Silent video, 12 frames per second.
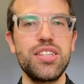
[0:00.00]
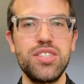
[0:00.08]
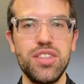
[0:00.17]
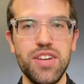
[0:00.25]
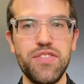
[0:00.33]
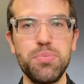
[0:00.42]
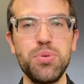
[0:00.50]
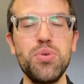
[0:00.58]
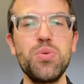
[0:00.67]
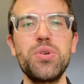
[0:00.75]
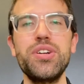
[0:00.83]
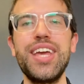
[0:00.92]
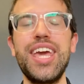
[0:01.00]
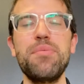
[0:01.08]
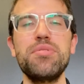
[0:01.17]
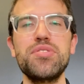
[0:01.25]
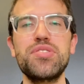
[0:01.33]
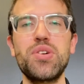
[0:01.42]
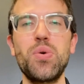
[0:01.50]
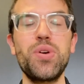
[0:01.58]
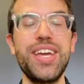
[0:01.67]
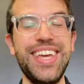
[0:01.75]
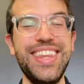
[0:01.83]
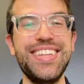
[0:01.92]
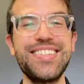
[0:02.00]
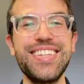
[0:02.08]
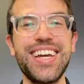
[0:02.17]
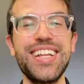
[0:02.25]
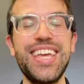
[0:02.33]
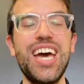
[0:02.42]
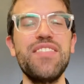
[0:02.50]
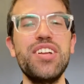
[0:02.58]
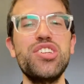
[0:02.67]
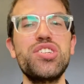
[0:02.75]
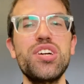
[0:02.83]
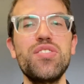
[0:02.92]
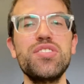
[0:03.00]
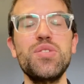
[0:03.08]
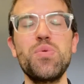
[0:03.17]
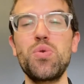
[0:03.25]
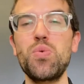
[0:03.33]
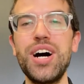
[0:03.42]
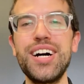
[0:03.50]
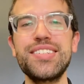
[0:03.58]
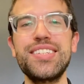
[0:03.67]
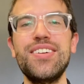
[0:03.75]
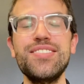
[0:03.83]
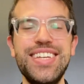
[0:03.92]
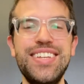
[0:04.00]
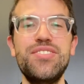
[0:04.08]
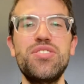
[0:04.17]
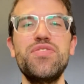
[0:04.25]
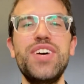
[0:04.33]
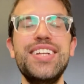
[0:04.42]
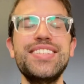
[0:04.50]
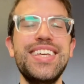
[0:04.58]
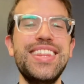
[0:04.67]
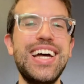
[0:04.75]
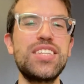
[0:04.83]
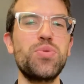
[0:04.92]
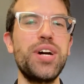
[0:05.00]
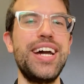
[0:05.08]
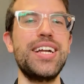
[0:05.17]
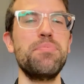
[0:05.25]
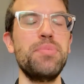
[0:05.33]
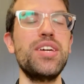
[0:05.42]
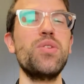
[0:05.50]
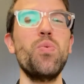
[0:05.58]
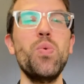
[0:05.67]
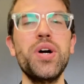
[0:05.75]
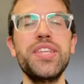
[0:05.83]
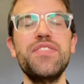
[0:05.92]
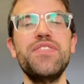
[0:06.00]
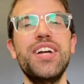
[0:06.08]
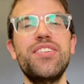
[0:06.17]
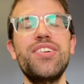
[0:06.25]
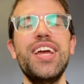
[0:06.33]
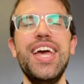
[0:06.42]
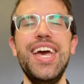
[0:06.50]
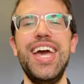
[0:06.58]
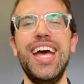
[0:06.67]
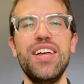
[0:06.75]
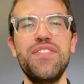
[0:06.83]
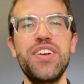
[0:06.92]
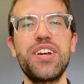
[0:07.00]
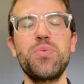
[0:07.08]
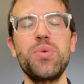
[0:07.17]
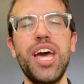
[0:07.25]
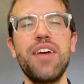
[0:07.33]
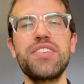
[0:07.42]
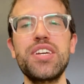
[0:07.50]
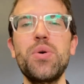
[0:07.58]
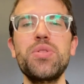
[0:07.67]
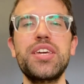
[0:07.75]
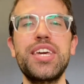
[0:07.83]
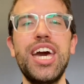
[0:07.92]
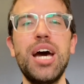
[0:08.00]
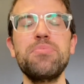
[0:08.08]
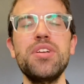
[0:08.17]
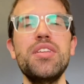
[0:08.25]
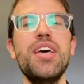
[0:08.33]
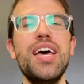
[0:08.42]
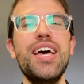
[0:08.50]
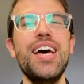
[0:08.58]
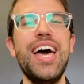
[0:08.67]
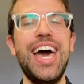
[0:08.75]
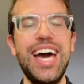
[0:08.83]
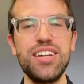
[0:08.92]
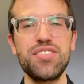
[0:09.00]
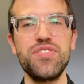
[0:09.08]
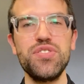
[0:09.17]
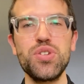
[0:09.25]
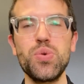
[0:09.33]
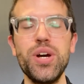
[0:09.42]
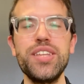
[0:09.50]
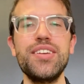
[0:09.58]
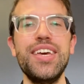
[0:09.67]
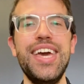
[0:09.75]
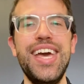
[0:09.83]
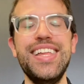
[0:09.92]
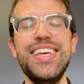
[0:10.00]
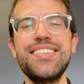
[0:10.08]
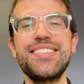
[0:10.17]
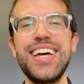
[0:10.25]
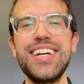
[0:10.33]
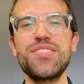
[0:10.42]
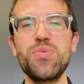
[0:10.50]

Liverpool weren't able to score in the second half, and Chelsea were rock solid in defense, and that's why I had to pick one defender, and I figured we have to go with the captain, Azpilicueta, and his stats